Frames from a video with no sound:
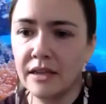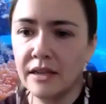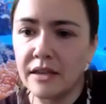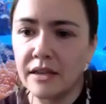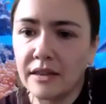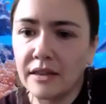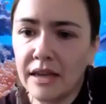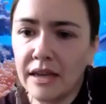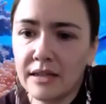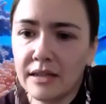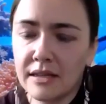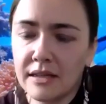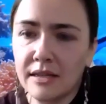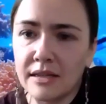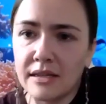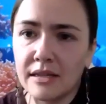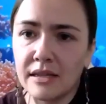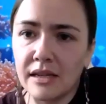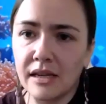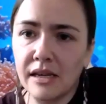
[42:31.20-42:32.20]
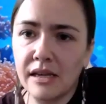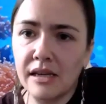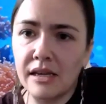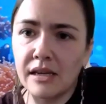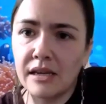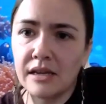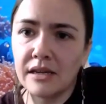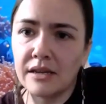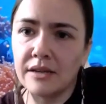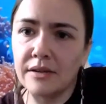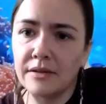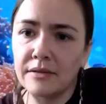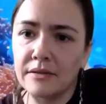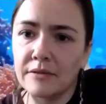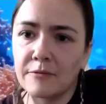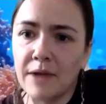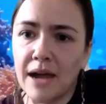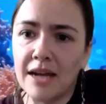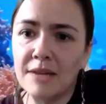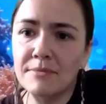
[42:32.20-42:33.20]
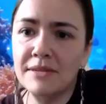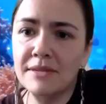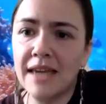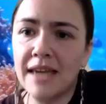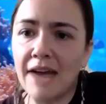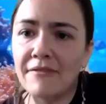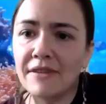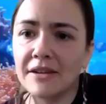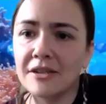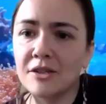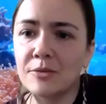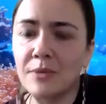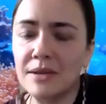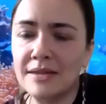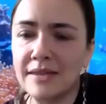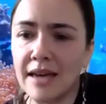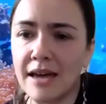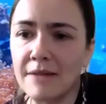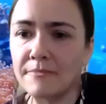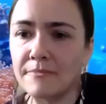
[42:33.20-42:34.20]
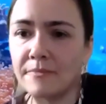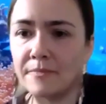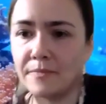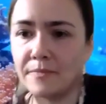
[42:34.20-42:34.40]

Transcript: Let's see. Random Savage, what's up?